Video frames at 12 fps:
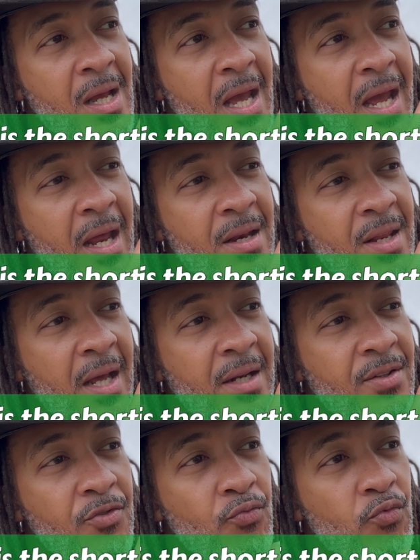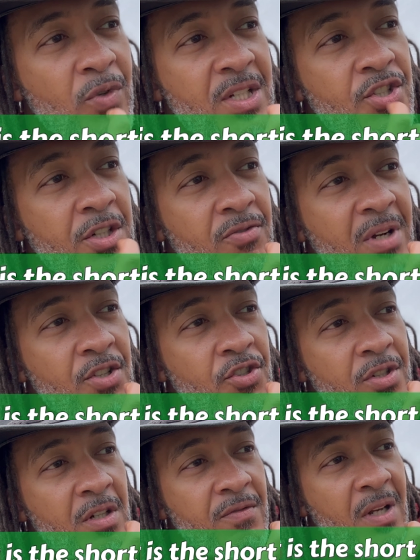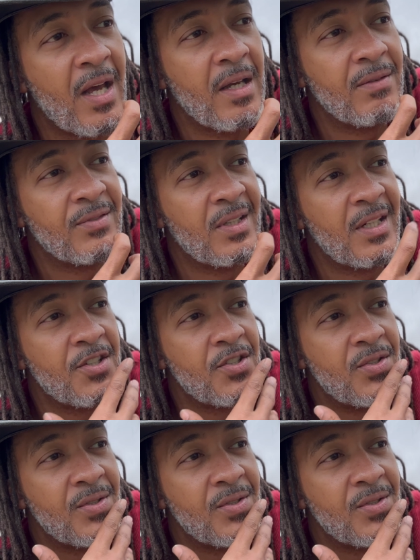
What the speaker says: and that regeneration of life to let.